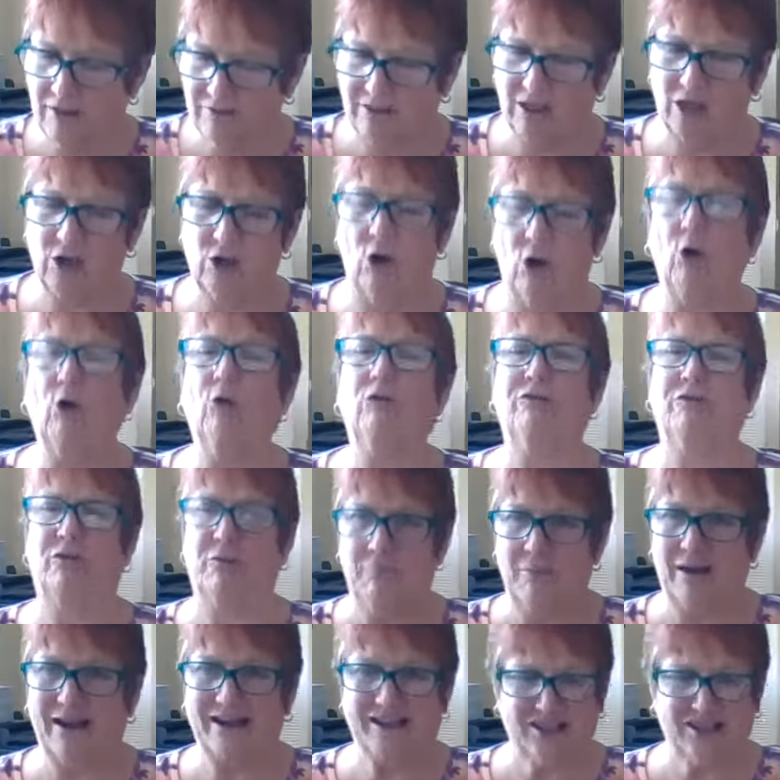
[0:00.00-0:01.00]
the goal
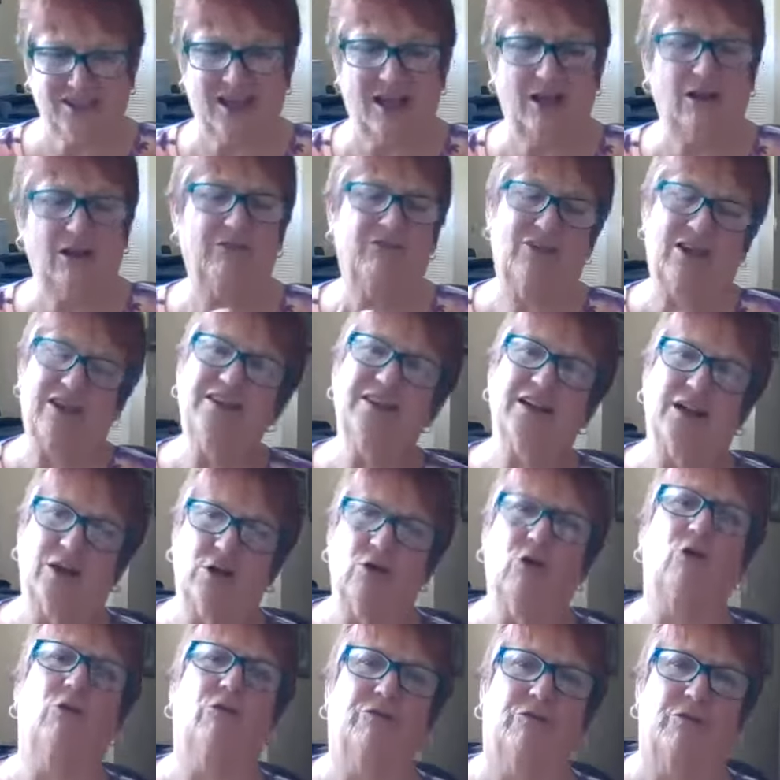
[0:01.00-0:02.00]
for myself, and the
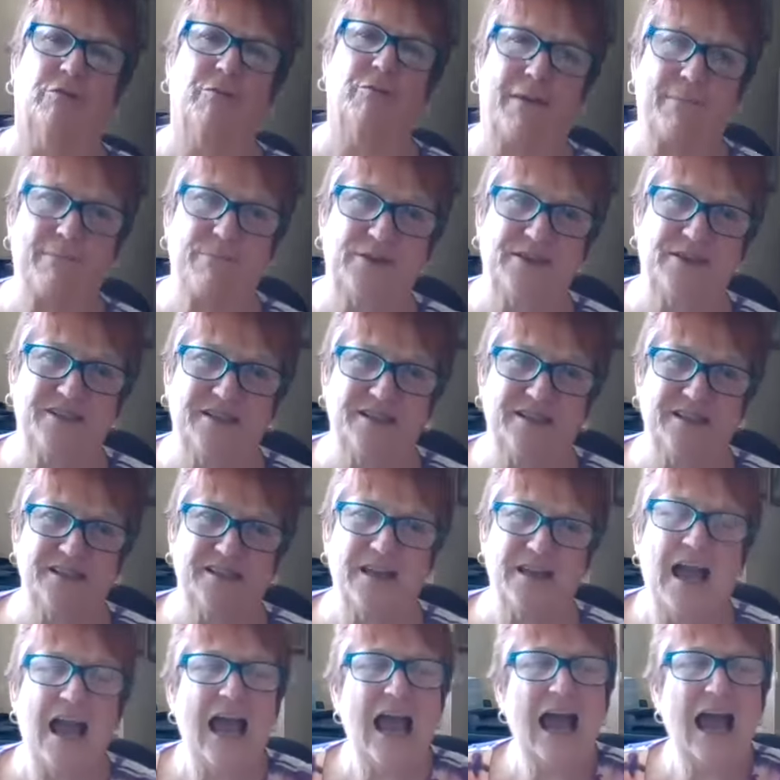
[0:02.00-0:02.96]
goal for my business.